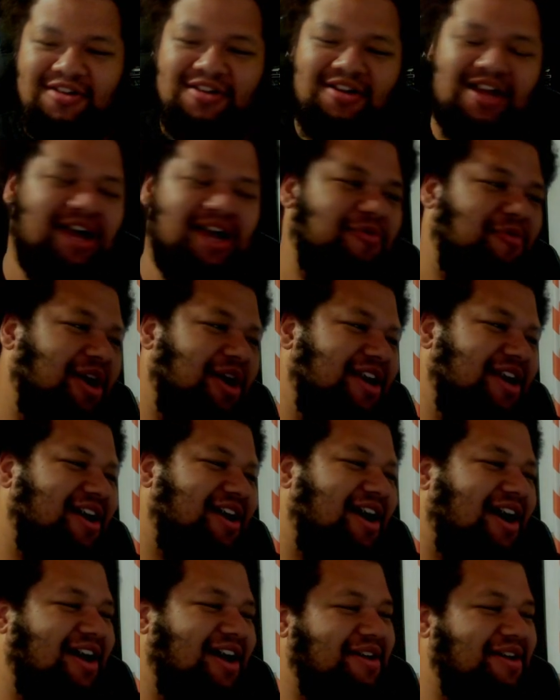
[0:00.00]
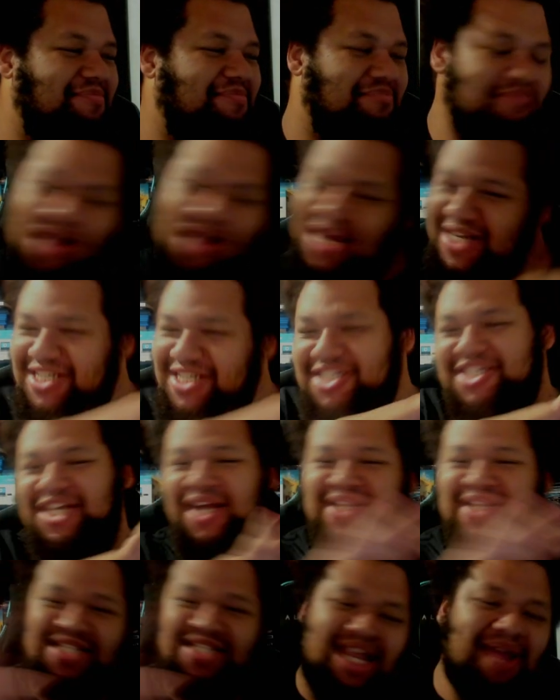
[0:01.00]
and whatnot, much to
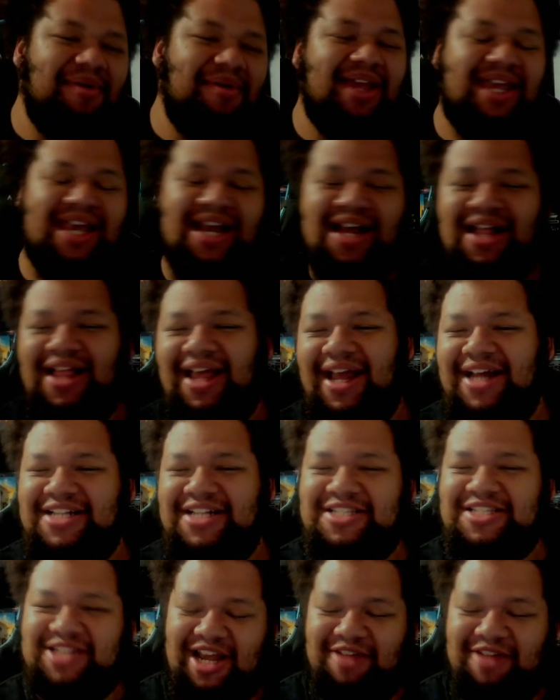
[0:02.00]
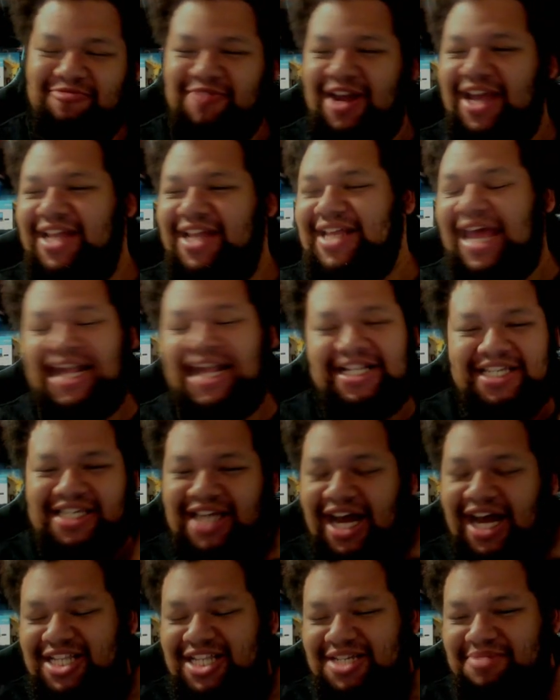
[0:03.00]
Sami Callihan's irate and
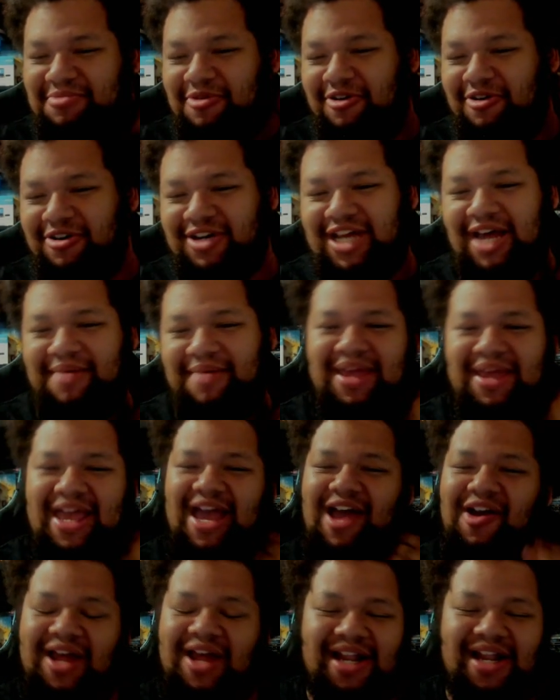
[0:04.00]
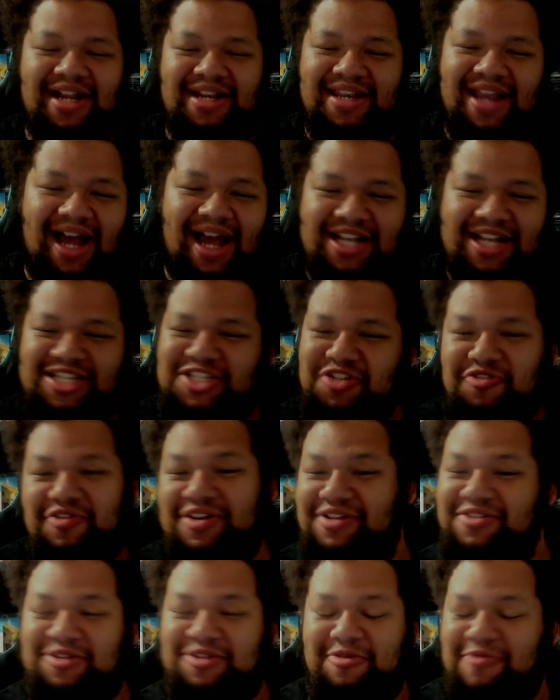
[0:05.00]
Scott D'Amore coming out and not doing
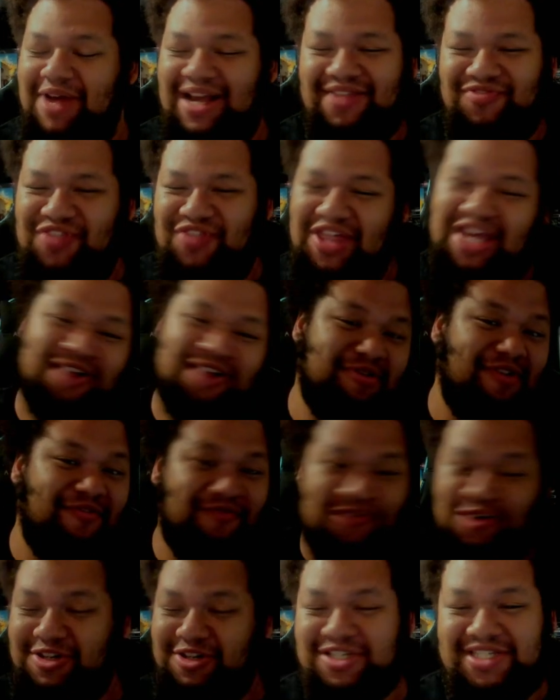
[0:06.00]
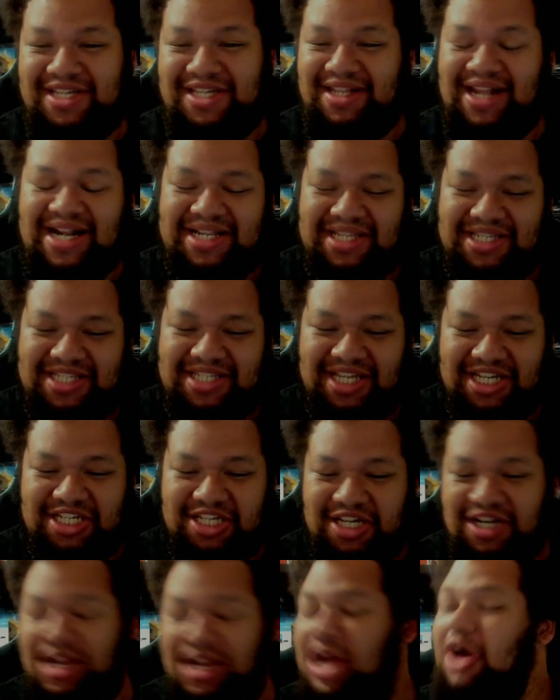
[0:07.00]
the right thing and reversing that
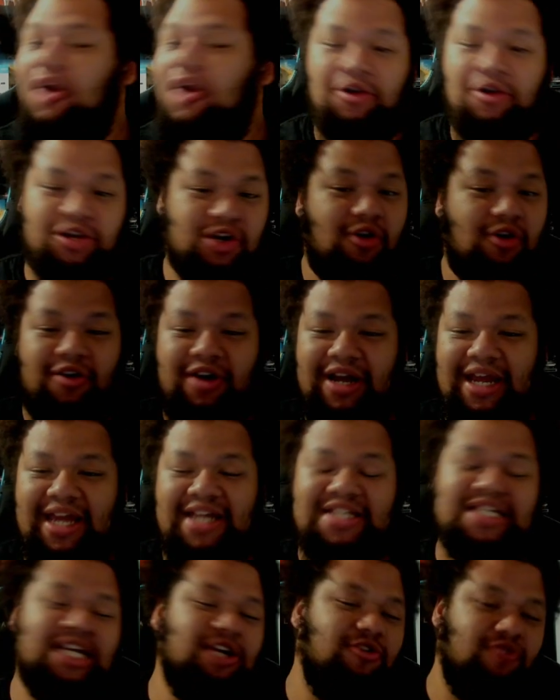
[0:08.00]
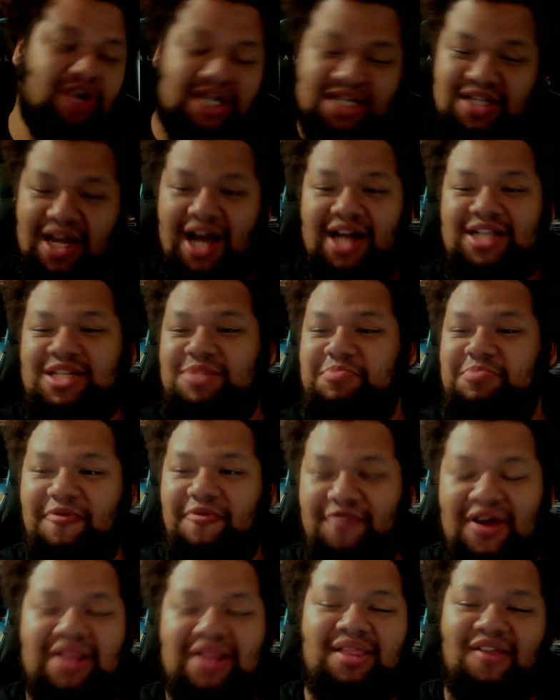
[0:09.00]
decision or going into gridlock to
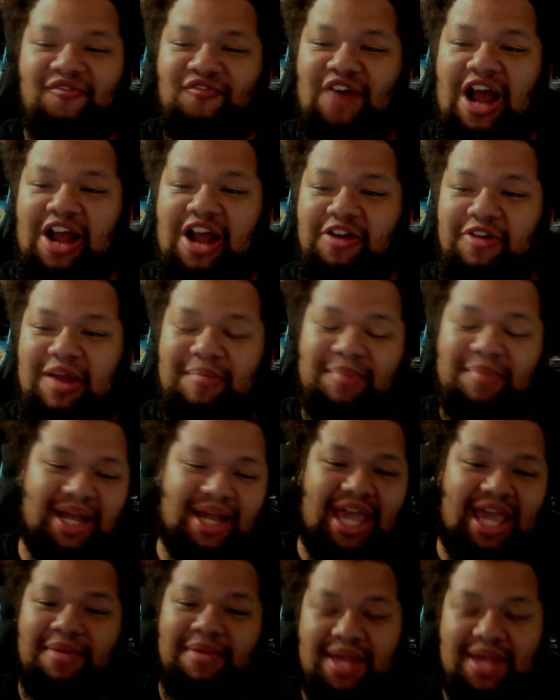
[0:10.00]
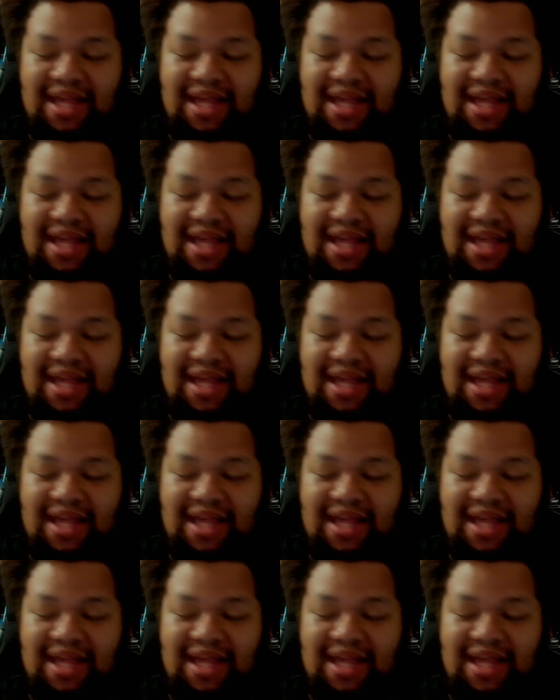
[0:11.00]
prevent the firing, but keep